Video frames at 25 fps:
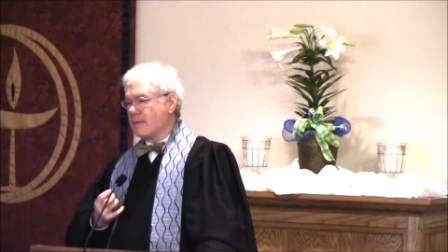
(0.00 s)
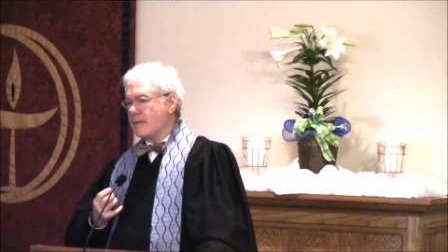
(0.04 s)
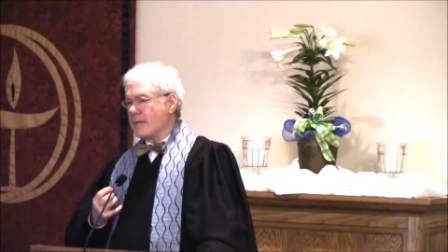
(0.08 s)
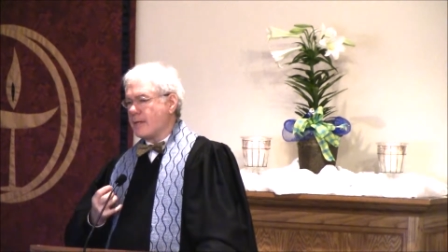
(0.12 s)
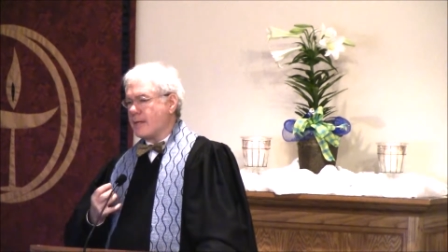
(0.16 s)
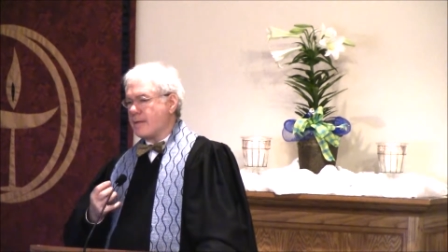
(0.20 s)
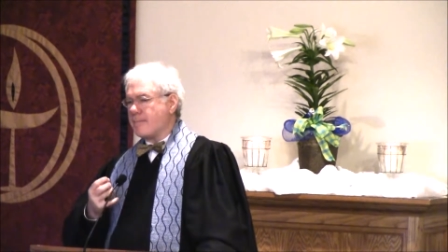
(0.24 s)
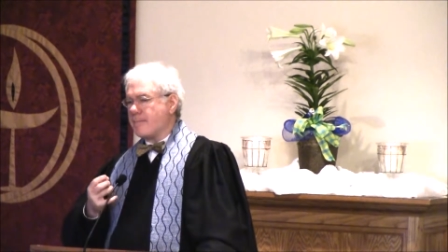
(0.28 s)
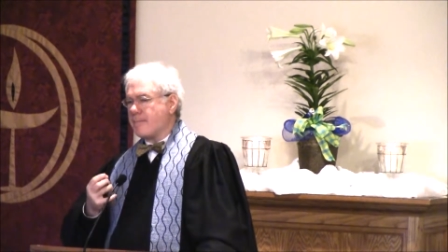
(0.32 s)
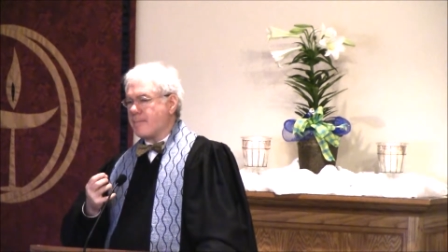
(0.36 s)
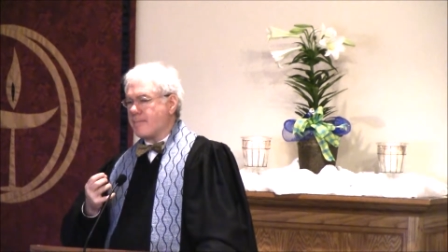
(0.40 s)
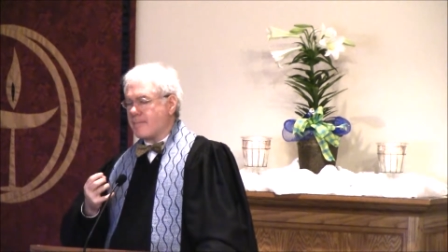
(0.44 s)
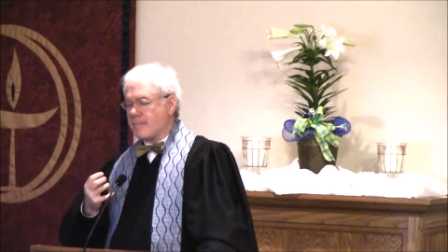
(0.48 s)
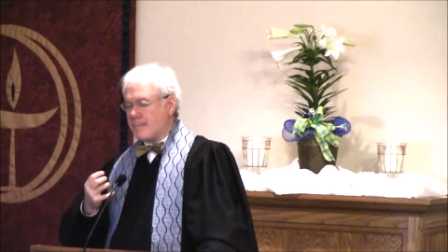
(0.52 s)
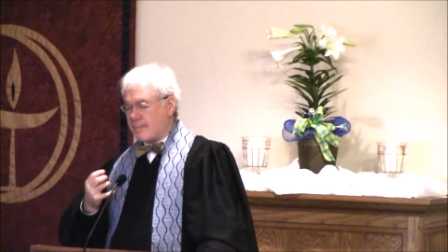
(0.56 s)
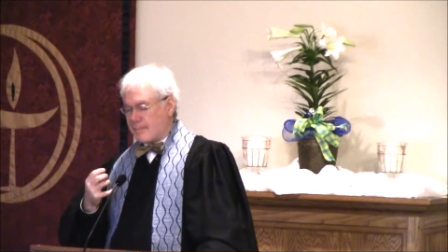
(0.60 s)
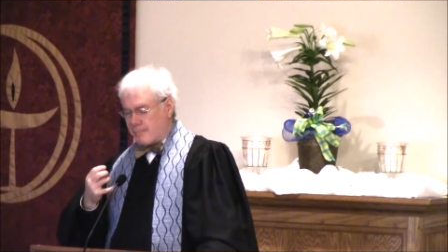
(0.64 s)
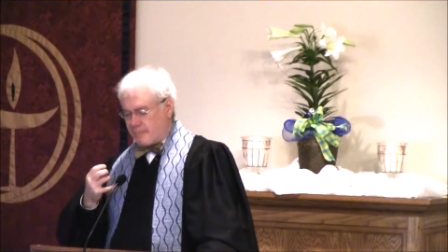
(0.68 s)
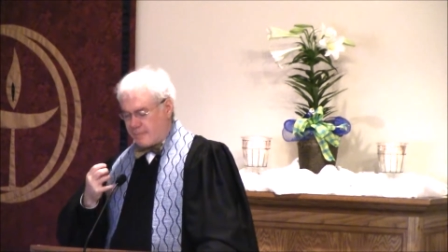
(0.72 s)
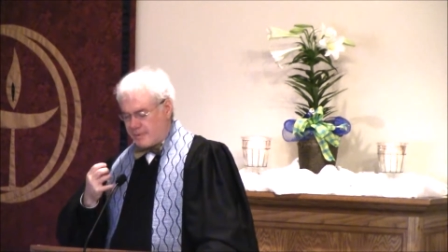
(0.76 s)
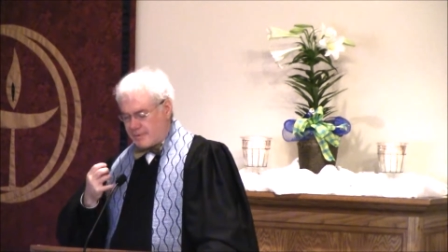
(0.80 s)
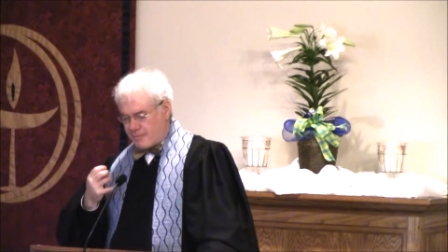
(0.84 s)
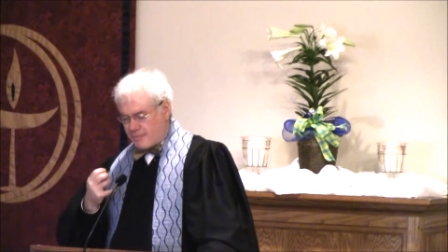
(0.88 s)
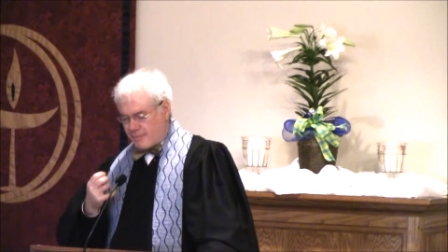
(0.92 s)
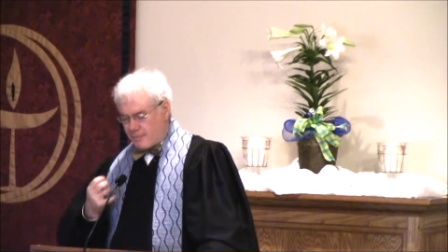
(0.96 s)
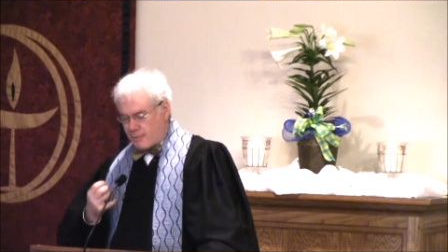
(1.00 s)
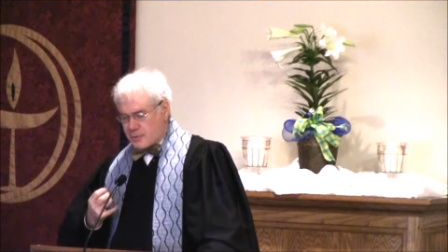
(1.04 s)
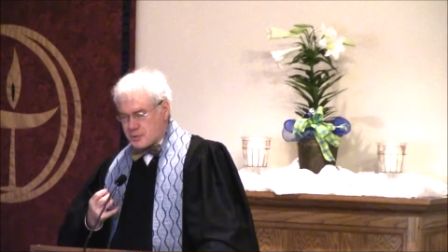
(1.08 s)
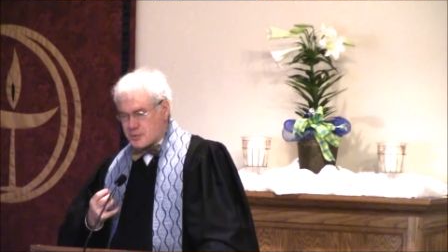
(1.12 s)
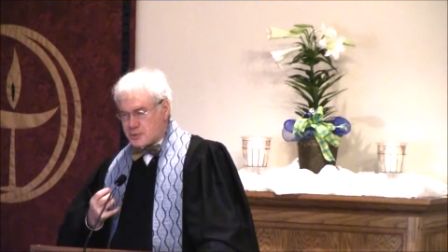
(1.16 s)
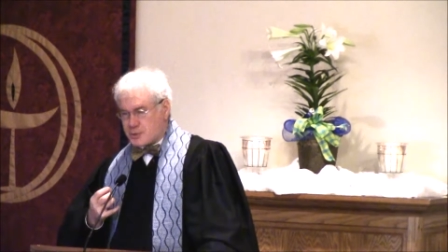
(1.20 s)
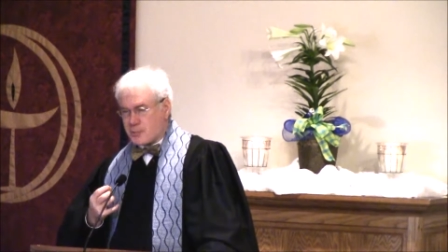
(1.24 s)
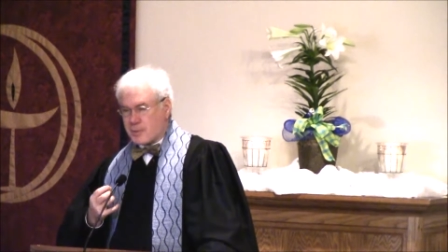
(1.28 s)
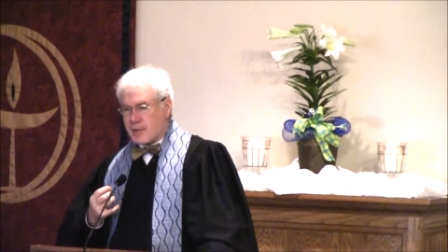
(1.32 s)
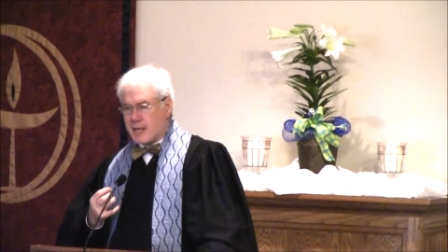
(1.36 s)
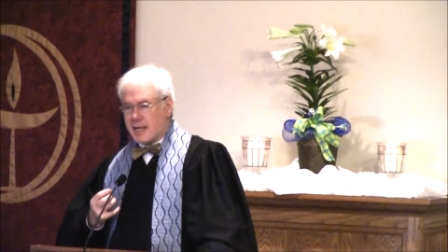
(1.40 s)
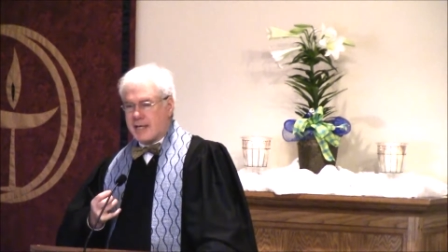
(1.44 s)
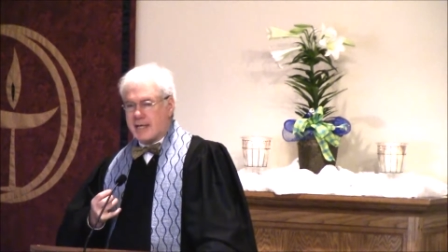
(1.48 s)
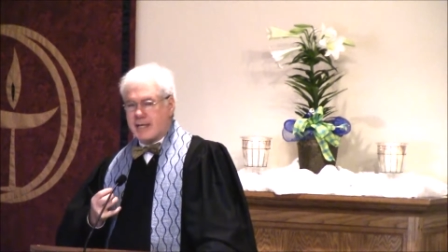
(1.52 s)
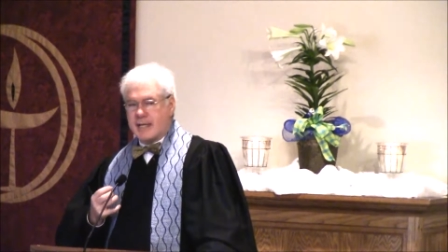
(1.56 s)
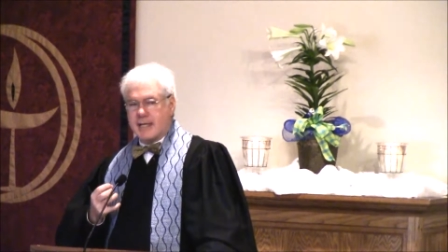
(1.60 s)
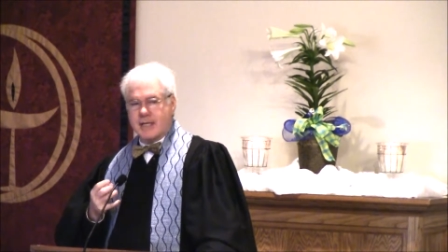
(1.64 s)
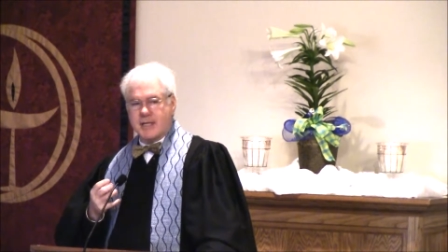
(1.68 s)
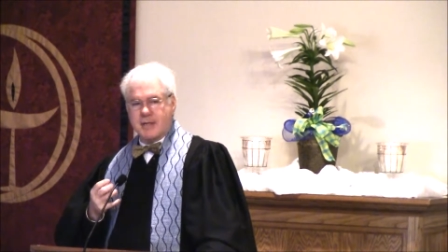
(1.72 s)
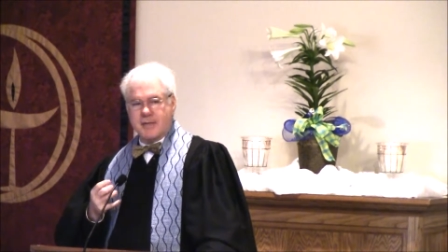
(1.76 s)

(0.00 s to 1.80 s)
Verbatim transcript: It refers to any